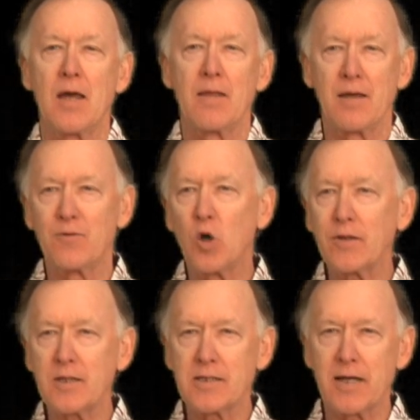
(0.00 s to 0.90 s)
They've caught
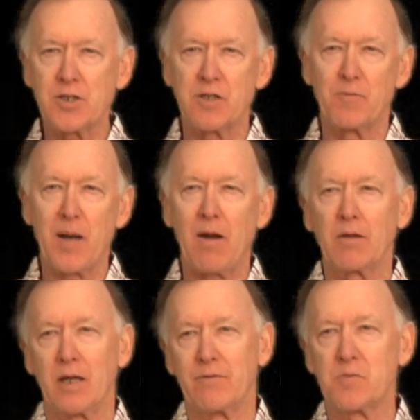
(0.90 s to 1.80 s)
the attention of parrot
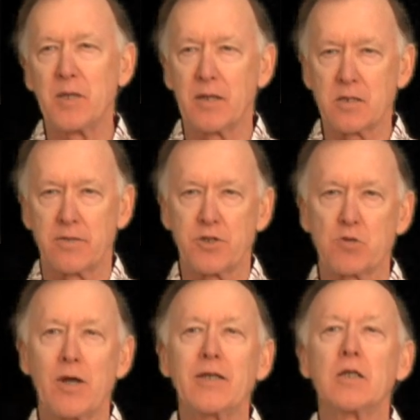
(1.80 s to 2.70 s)
lovers because of their
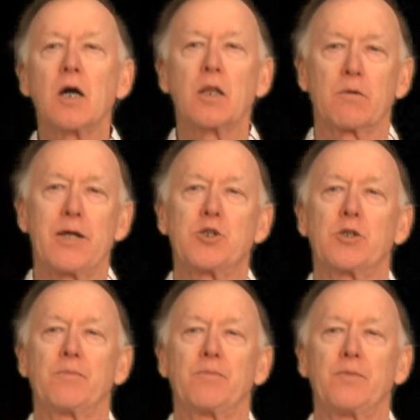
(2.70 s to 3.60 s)
striking
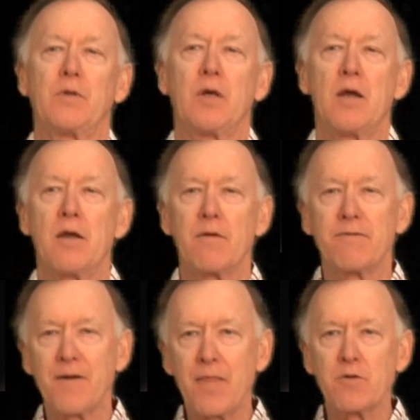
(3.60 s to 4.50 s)
coloration. Their
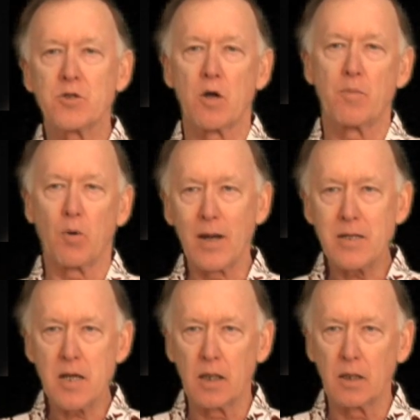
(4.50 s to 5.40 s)
feathers are bright
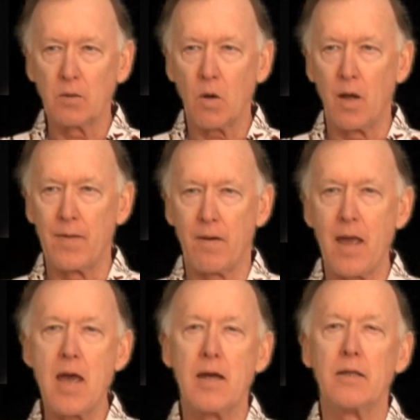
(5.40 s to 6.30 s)
yellow on their
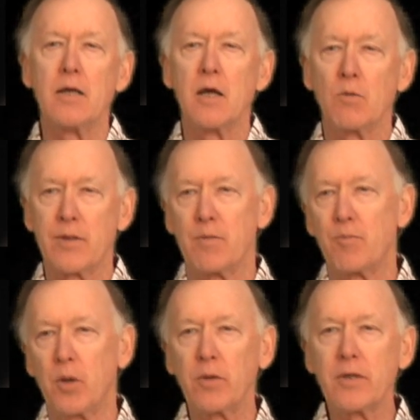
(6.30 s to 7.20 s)
head with a
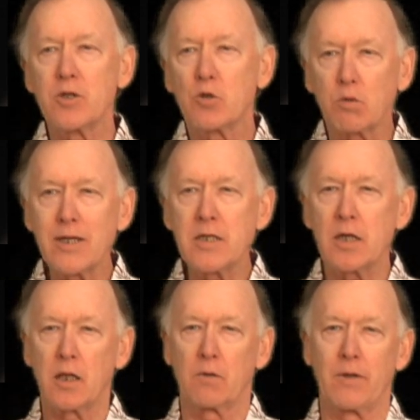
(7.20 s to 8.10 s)
brilliant green
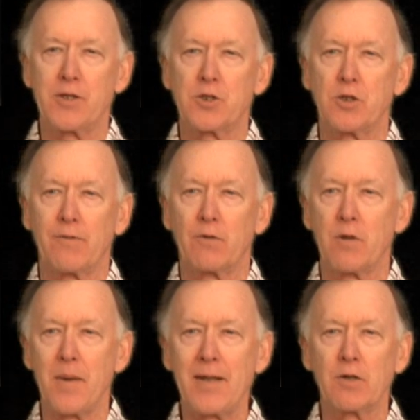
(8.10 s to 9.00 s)
coloration over the
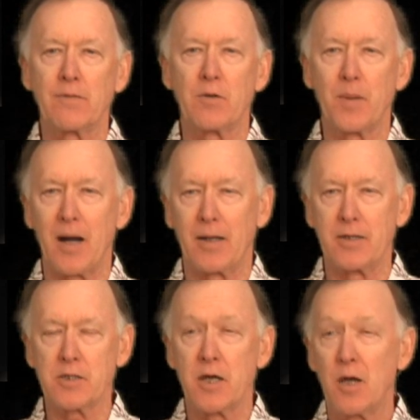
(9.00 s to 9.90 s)
remainder of their
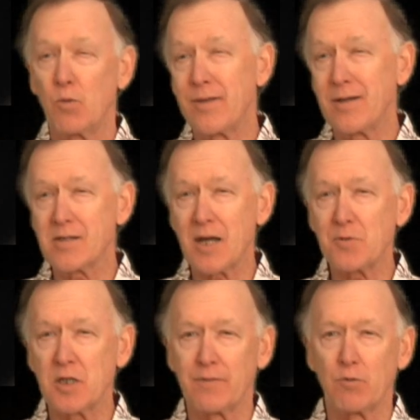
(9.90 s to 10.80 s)
bodies, with the
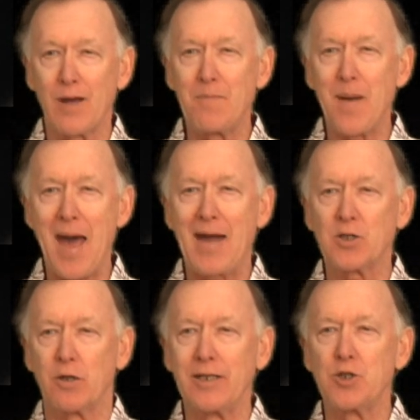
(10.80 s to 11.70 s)
exception of a red patch
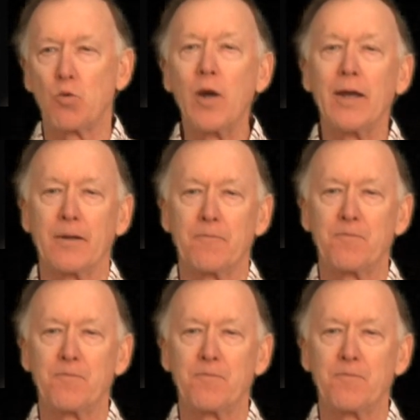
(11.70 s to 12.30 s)
on each wing.